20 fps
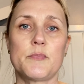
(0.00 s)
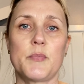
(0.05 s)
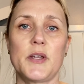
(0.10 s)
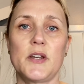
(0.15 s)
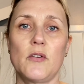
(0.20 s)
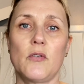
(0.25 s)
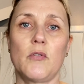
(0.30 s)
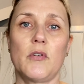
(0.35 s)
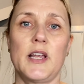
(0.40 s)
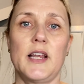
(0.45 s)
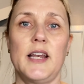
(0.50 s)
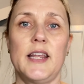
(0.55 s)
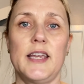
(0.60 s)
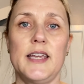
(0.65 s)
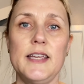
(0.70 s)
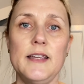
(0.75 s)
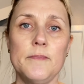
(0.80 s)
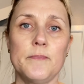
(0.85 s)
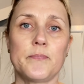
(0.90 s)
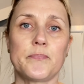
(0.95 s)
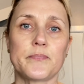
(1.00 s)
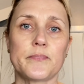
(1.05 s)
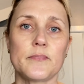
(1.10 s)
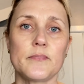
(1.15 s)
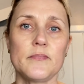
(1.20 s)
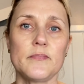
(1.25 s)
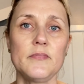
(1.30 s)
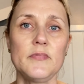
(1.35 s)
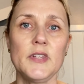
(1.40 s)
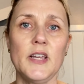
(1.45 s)
been oily
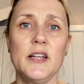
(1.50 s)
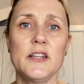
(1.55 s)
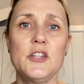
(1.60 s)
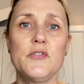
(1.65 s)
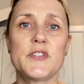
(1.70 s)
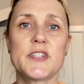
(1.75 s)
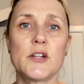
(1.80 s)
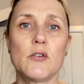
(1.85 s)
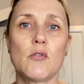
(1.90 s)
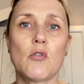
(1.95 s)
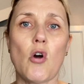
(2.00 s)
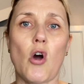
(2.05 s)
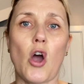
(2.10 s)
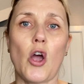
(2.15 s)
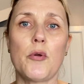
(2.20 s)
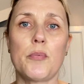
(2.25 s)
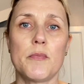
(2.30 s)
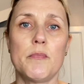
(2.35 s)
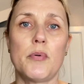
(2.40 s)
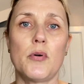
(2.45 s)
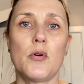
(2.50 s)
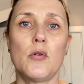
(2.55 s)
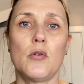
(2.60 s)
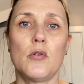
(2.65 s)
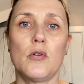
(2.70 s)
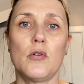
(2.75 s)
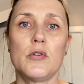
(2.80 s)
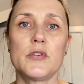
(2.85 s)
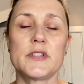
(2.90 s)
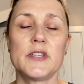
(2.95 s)
and you've still got open
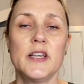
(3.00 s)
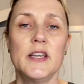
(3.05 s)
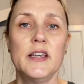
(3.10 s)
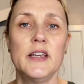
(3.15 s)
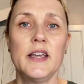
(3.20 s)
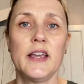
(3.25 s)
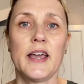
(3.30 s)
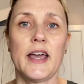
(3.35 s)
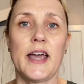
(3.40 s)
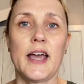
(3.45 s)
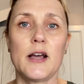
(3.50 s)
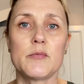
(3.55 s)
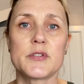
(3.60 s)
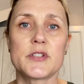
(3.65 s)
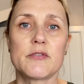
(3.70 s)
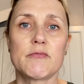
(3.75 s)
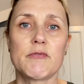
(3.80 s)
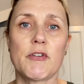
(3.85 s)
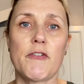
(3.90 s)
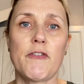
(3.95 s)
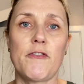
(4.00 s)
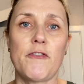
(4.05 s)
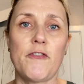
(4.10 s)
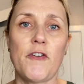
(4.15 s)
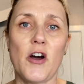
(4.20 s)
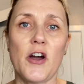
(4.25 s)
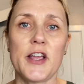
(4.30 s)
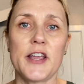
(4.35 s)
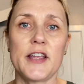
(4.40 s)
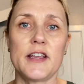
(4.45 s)
pores. It helps to
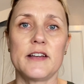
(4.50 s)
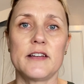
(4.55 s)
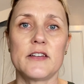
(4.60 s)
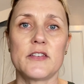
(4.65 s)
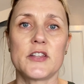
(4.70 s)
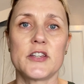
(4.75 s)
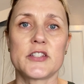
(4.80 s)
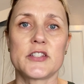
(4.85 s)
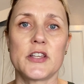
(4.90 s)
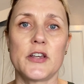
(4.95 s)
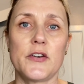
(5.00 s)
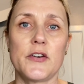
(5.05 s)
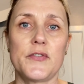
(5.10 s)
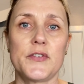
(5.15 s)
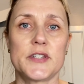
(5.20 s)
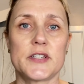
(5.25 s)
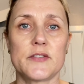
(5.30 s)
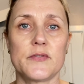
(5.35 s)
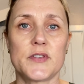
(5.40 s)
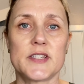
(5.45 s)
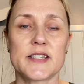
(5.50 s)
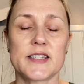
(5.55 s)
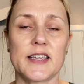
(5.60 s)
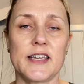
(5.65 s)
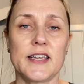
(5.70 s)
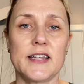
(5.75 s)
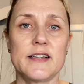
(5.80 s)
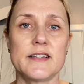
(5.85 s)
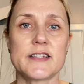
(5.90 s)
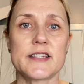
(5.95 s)
refine the surface of the
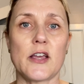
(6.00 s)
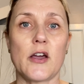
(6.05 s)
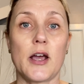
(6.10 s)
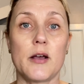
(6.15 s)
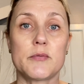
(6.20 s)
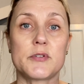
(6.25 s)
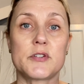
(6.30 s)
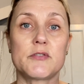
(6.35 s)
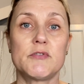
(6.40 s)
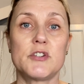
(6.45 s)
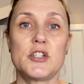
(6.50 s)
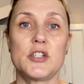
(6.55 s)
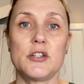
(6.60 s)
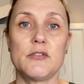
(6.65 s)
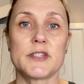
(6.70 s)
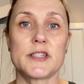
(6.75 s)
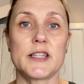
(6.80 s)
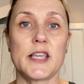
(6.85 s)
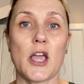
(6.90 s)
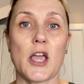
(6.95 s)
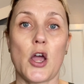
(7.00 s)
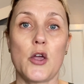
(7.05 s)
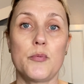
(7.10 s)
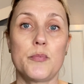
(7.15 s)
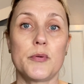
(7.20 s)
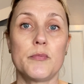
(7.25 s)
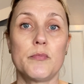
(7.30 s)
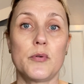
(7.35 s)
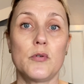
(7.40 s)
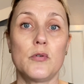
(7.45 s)
skin, so it helps to reduce the
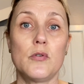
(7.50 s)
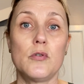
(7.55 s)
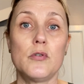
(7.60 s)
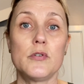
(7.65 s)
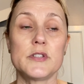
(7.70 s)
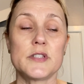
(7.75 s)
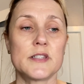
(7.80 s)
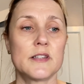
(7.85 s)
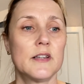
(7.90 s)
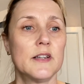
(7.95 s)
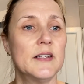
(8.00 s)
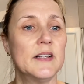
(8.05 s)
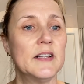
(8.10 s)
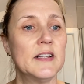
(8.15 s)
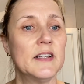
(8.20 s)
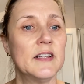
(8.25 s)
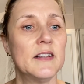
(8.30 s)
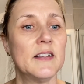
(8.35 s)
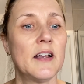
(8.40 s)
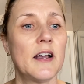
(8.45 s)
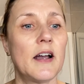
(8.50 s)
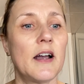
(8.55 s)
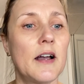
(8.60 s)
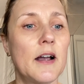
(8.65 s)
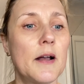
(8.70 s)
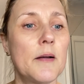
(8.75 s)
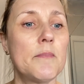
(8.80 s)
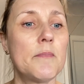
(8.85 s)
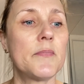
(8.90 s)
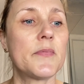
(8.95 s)
open pores.
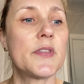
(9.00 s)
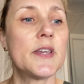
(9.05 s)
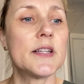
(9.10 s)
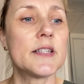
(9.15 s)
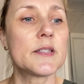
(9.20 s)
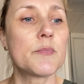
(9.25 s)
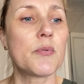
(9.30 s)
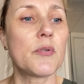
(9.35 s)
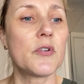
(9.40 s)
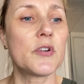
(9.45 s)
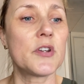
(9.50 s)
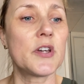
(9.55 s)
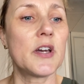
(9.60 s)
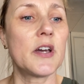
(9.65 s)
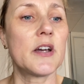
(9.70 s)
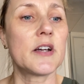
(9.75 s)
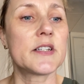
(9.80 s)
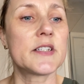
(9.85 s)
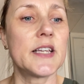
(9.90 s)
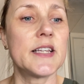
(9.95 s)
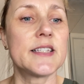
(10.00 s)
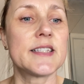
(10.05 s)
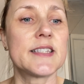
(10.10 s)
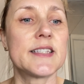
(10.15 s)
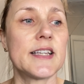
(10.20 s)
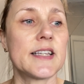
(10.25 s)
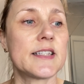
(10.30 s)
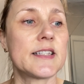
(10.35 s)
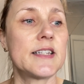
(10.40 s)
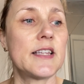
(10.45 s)
Um, this product is
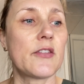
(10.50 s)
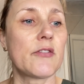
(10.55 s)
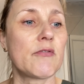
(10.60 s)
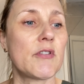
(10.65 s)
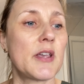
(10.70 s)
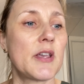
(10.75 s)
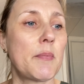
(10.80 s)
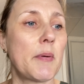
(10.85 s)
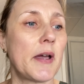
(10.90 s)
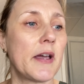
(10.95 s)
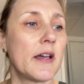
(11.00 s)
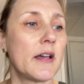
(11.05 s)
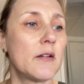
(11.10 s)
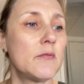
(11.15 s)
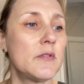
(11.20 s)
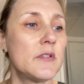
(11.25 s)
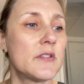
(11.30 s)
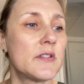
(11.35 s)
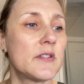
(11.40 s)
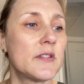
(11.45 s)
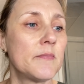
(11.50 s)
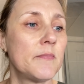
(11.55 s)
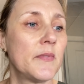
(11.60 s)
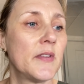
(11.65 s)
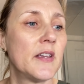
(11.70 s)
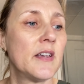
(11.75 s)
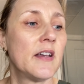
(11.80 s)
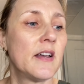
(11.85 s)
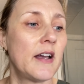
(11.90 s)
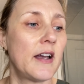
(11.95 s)
£63.
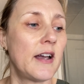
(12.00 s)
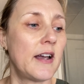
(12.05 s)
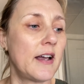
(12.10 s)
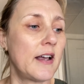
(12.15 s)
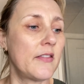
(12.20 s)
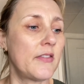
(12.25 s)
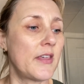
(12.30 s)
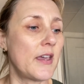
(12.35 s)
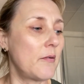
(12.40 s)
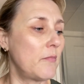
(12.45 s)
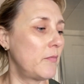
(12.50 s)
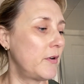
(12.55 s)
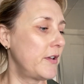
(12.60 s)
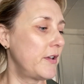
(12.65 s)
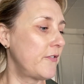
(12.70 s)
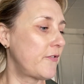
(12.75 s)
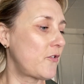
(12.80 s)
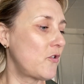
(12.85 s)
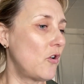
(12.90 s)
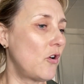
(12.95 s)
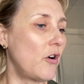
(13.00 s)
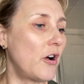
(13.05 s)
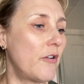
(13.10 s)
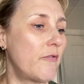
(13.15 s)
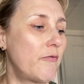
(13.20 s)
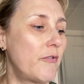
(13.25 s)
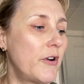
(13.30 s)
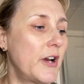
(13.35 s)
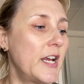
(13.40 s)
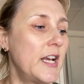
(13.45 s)
And then we've got
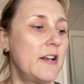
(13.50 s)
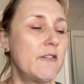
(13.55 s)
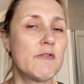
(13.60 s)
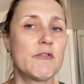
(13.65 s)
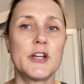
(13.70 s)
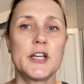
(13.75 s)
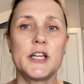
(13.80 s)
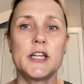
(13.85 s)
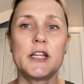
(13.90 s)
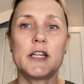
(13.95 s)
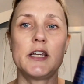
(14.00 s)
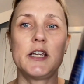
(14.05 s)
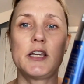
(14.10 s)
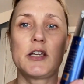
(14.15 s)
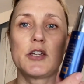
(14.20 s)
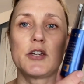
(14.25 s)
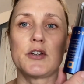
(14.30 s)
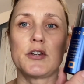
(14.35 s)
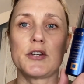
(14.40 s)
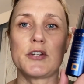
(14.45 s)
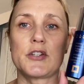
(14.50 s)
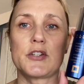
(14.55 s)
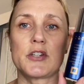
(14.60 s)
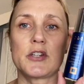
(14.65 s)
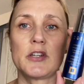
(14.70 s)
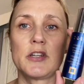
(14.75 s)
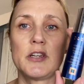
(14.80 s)
a really, really good